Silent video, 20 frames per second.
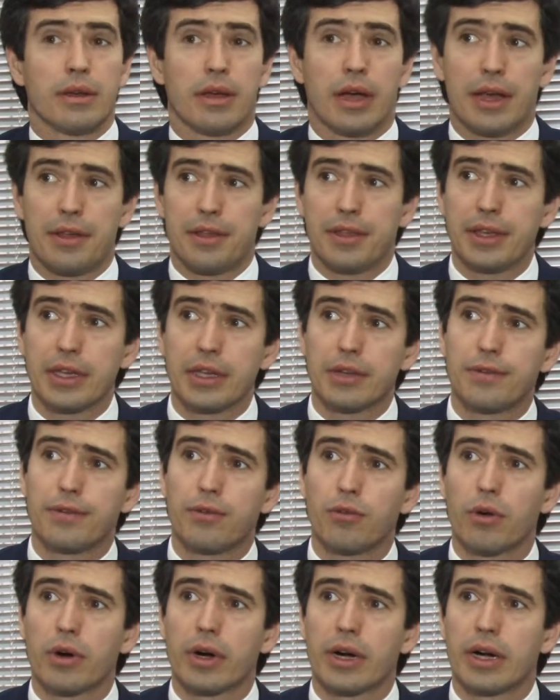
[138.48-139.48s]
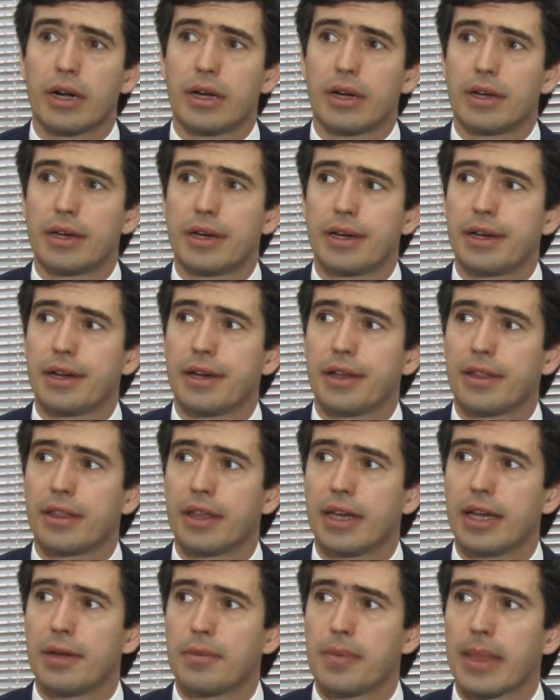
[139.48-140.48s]
I think for
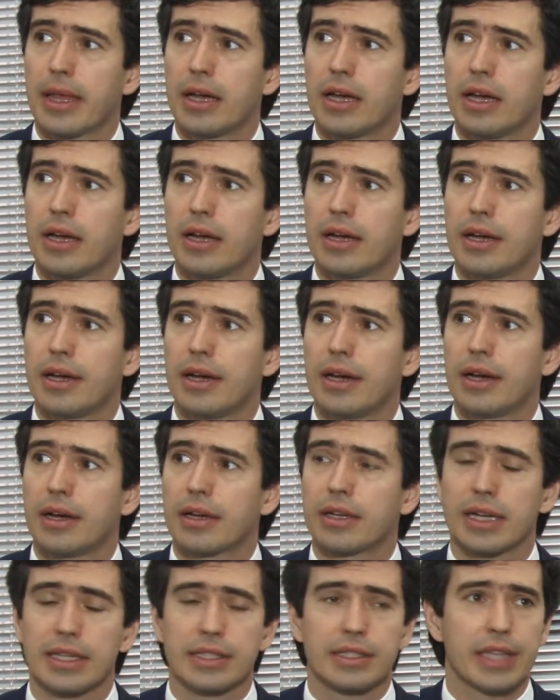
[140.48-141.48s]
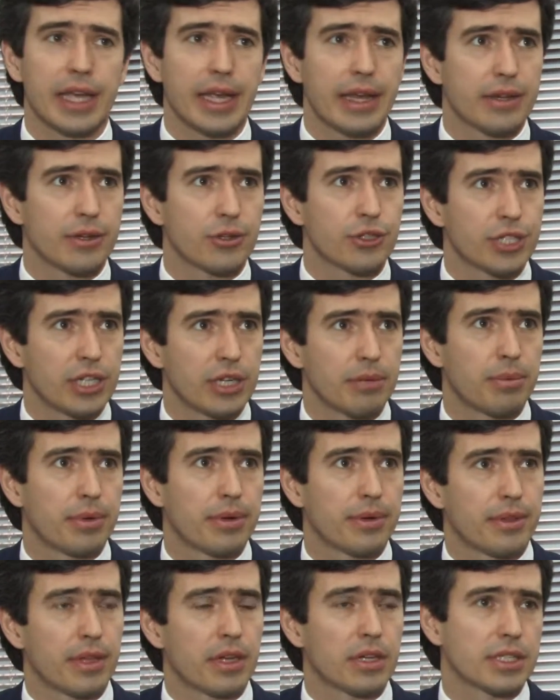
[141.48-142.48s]
the container ship,
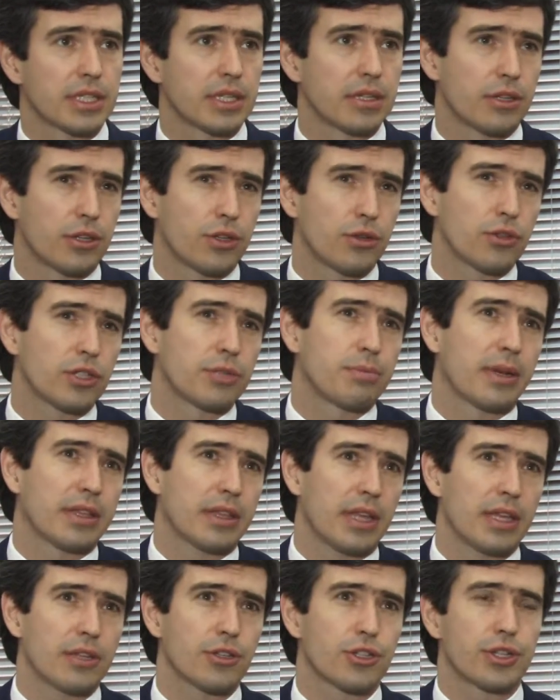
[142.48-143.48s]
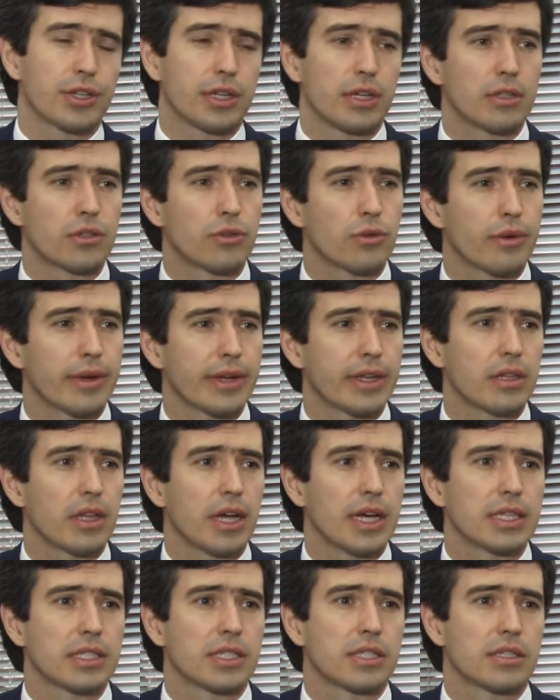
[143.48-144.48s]
there is a huge potential to
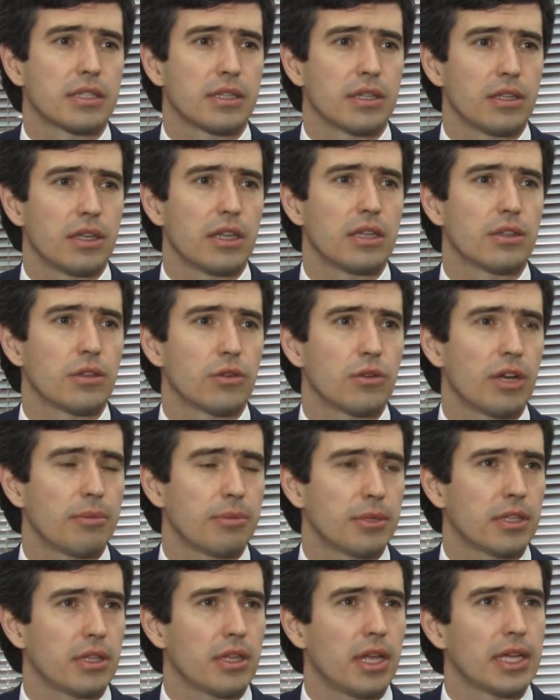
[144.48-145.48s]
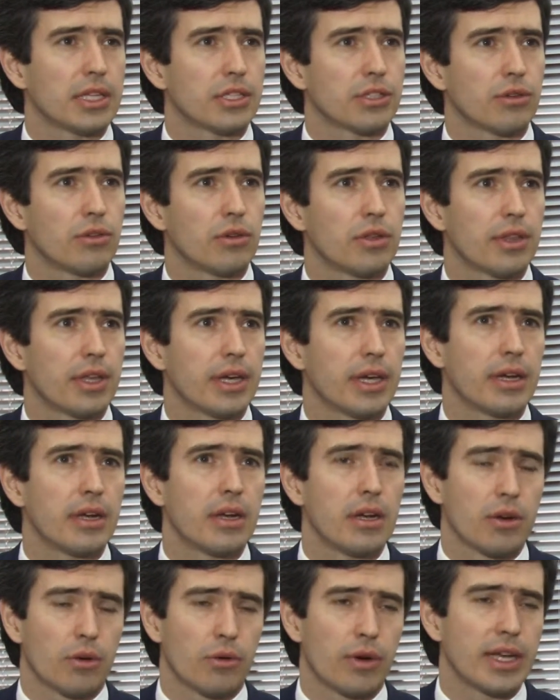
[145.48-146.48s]
realize and to capitalize on the
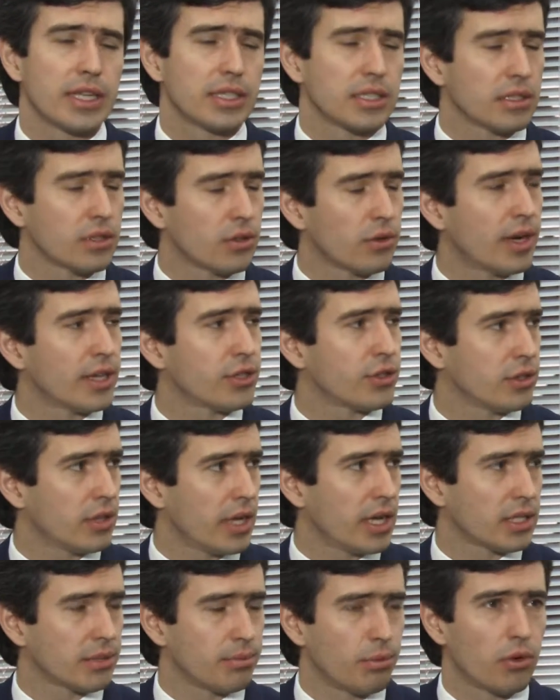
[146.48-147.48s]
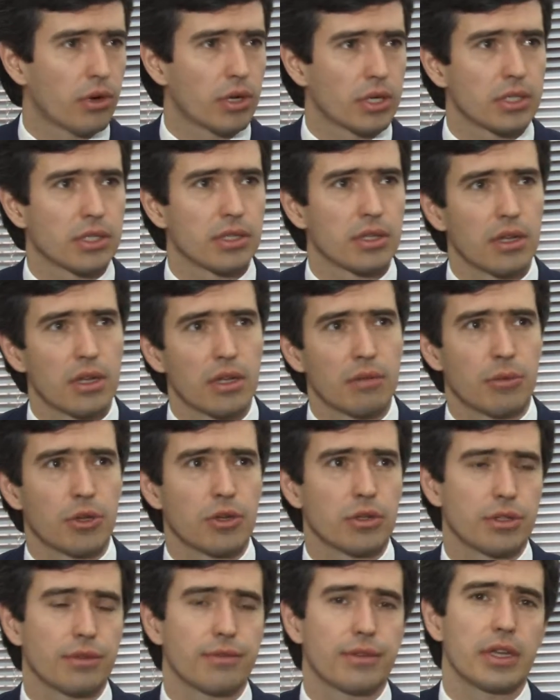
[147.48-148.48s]
rising Russian exports.
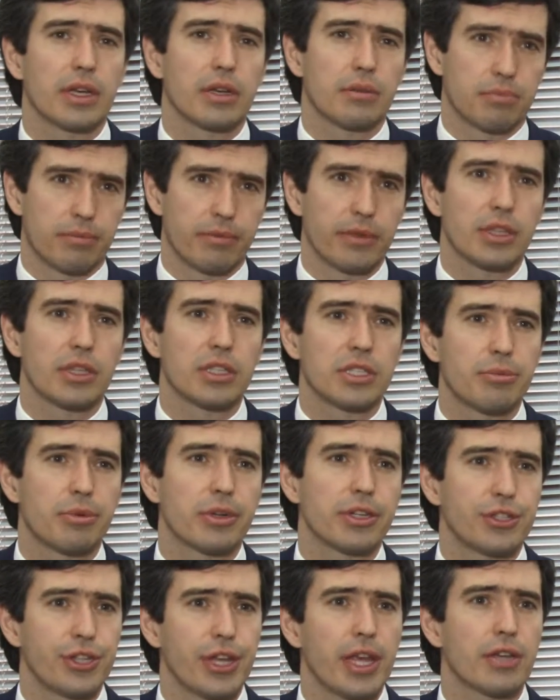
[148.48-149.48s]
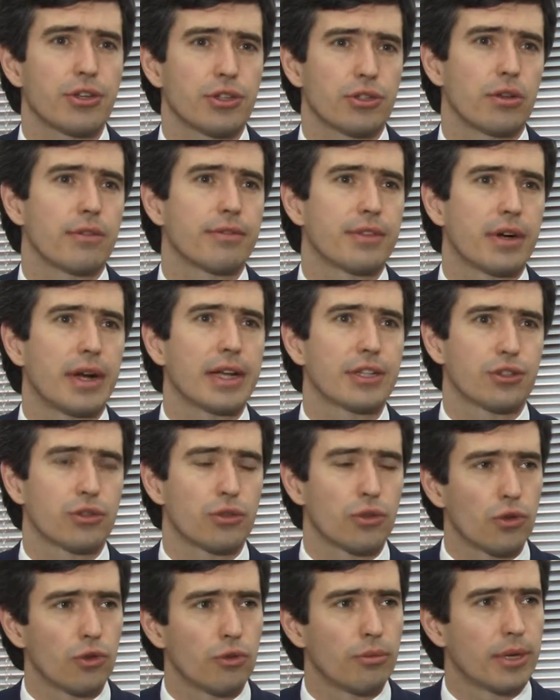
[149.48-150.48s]
Because of with the depreciation of the Russian
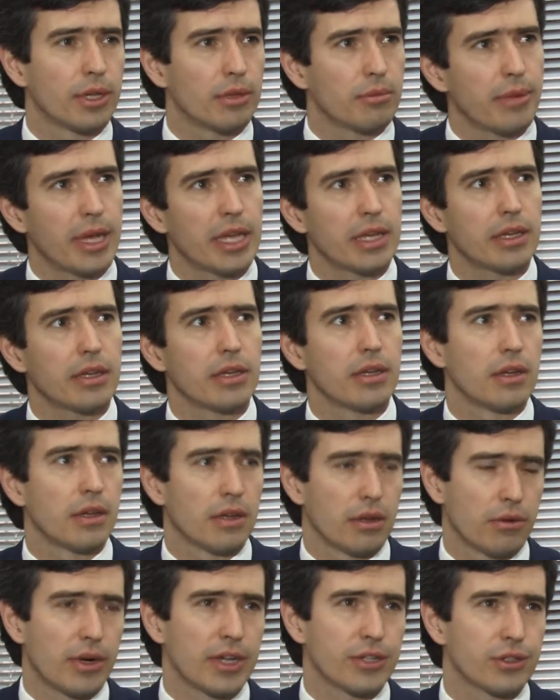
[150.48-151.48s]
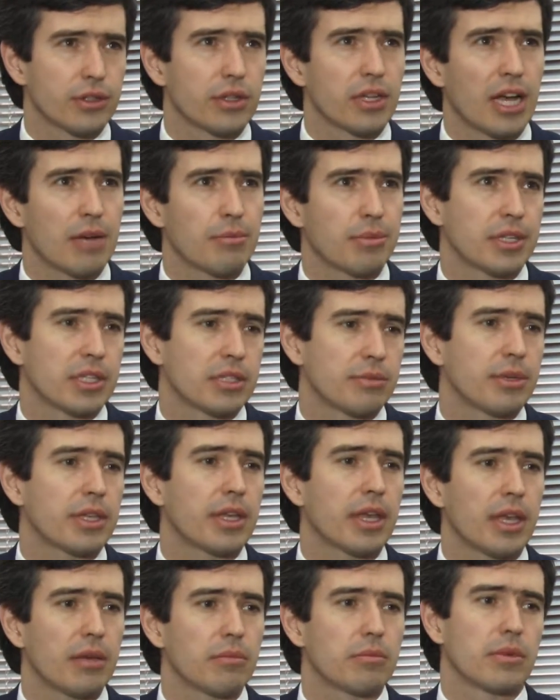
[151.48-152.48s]
ruble, many Russian companies
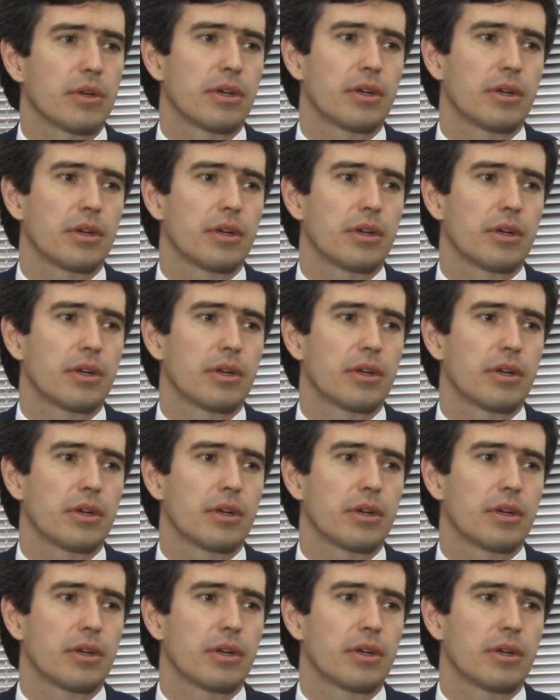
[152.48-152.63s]
became